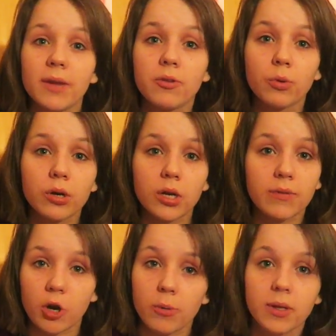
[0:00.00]
If you want
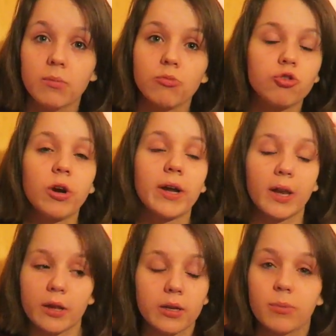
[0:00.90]
another hobby, try
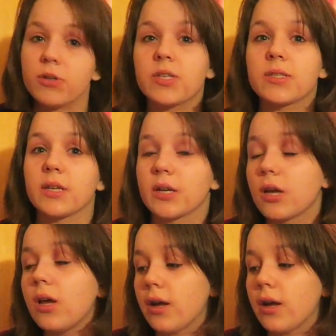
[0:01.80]
learning processing.